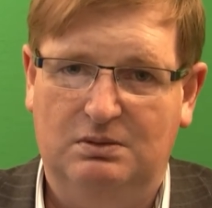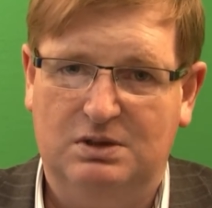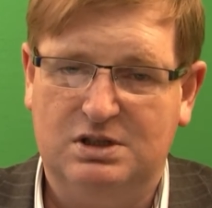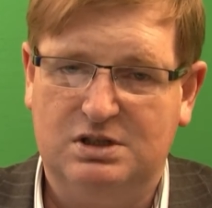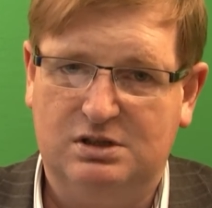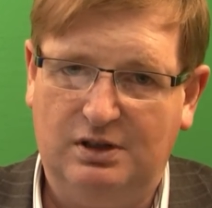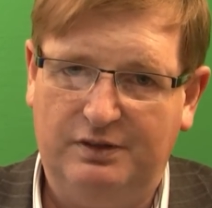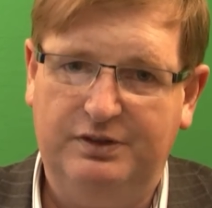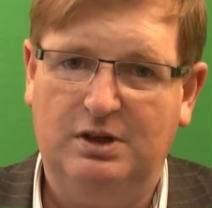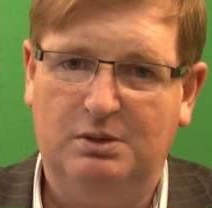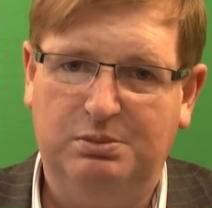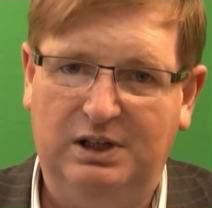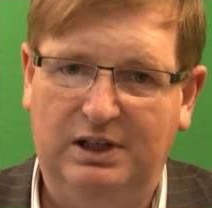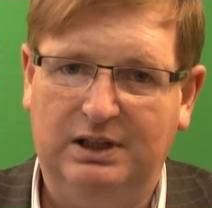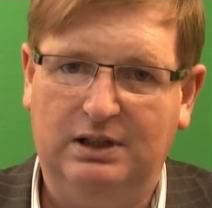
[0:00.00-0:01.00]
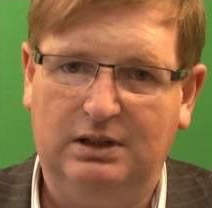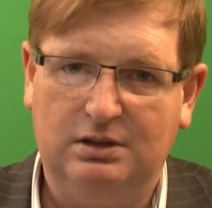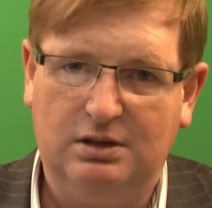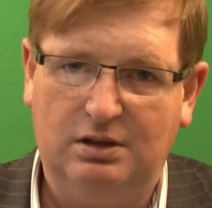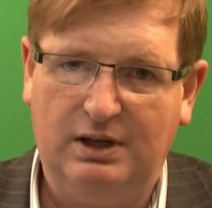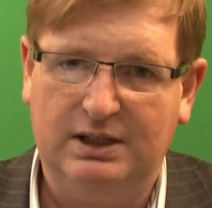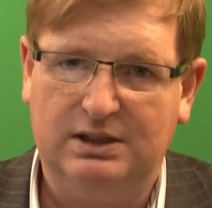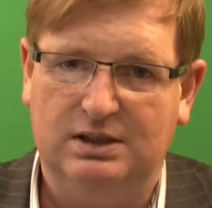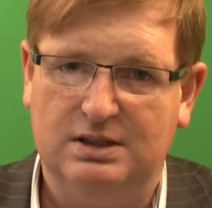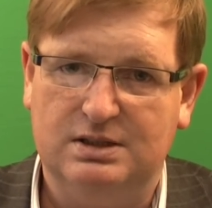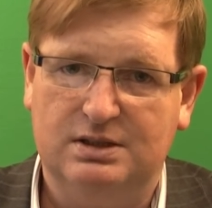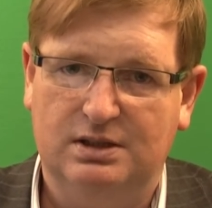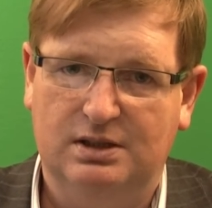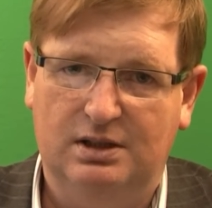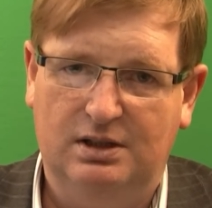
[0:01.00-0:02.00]
Well, stuff your political
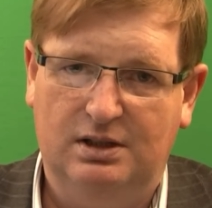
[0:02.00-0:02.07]
correctness.